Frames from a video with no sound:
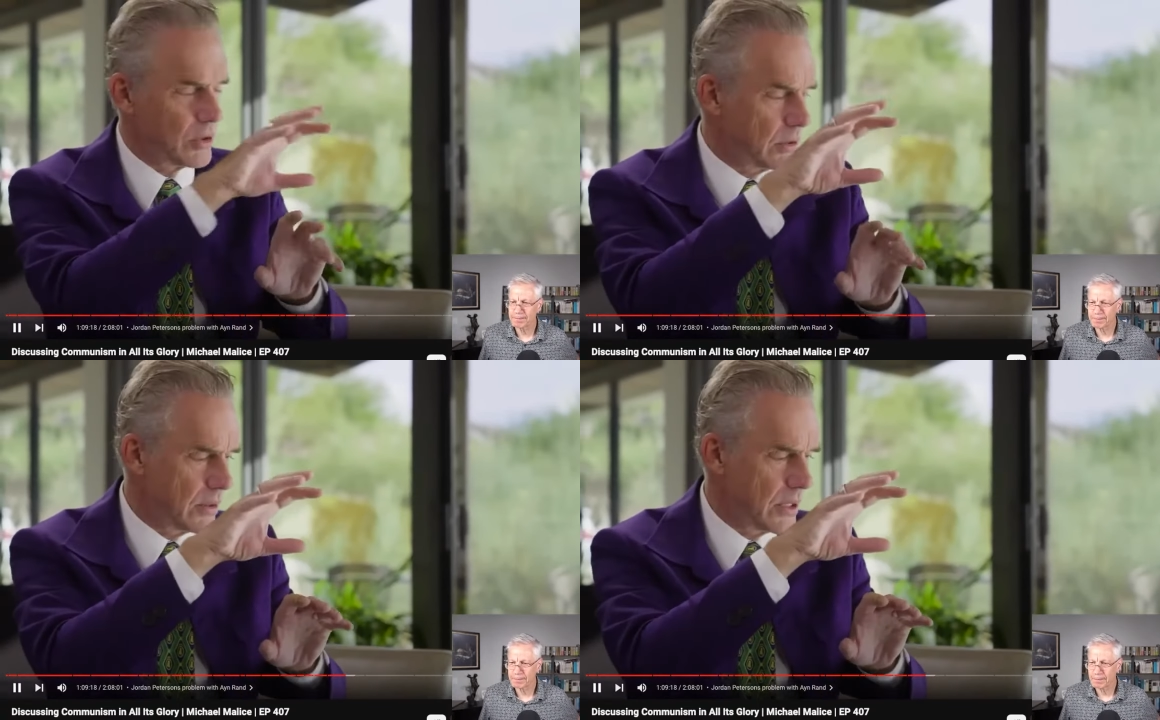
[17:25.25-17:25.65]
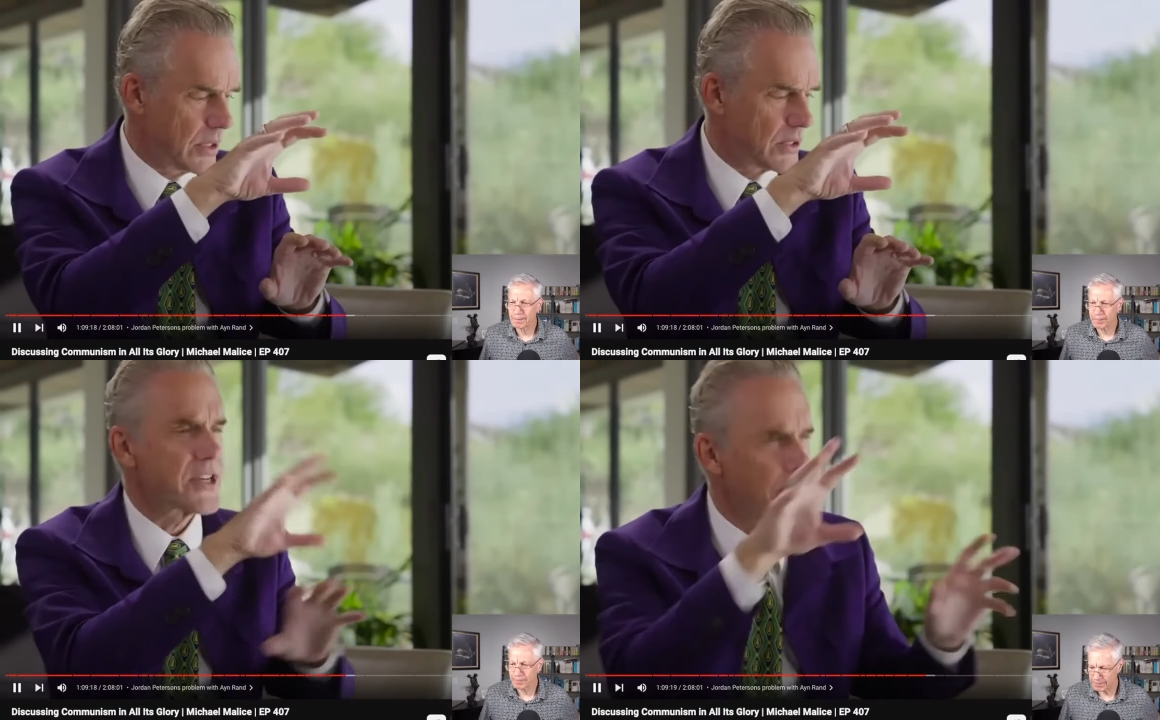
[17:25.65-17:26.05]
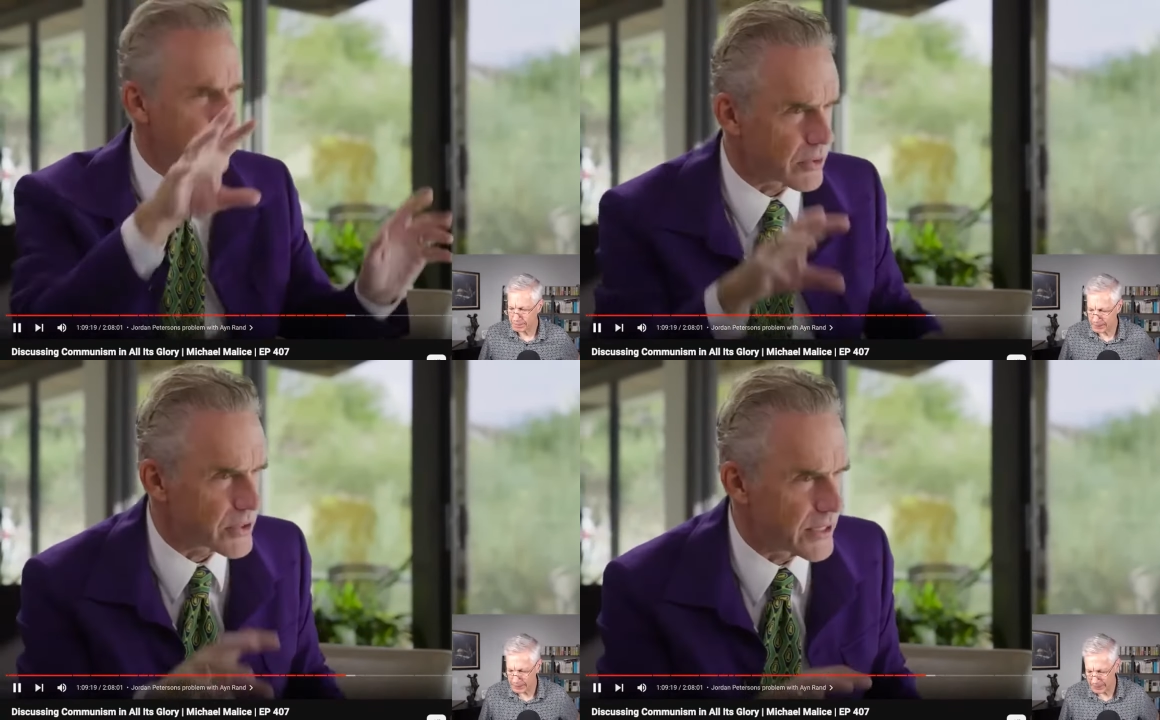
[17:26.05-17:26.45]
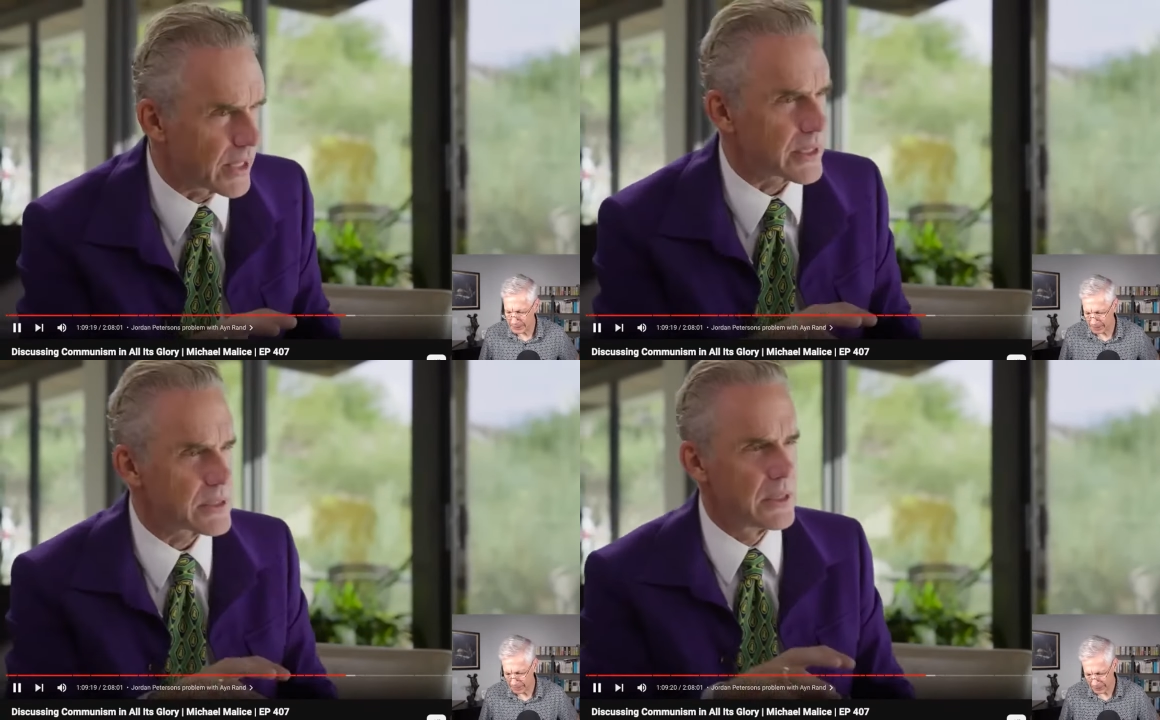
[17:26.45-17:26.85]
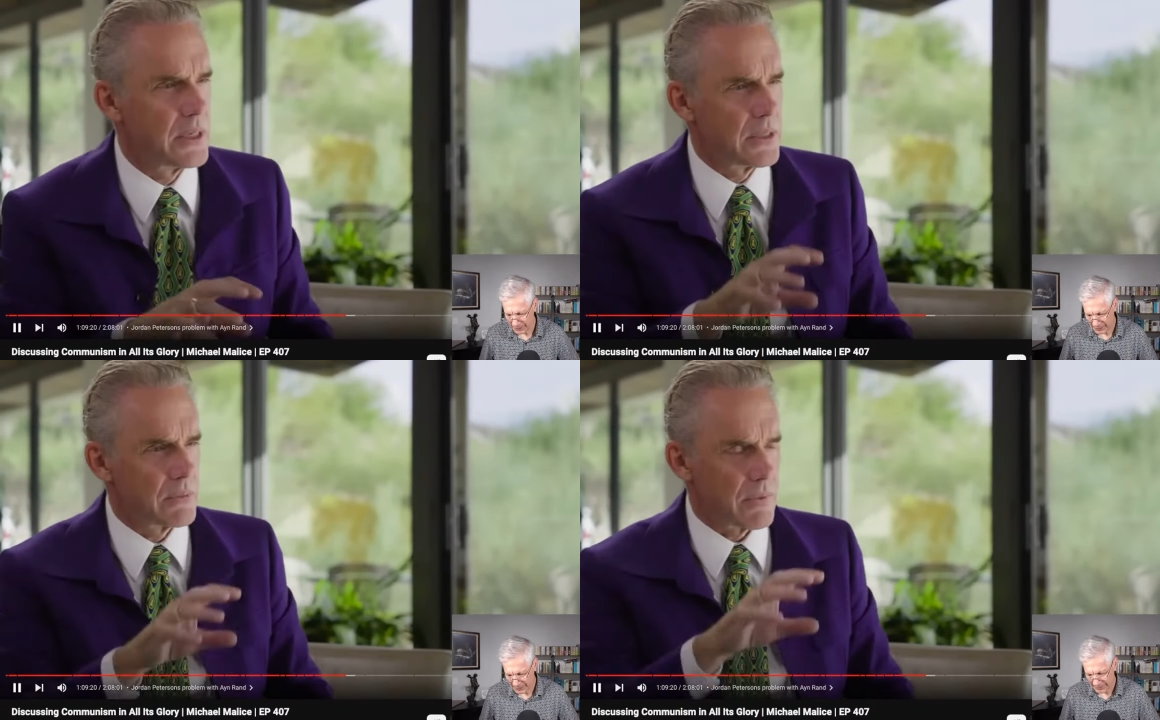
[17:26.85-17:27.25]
Speaker 1: subpersonalities, right?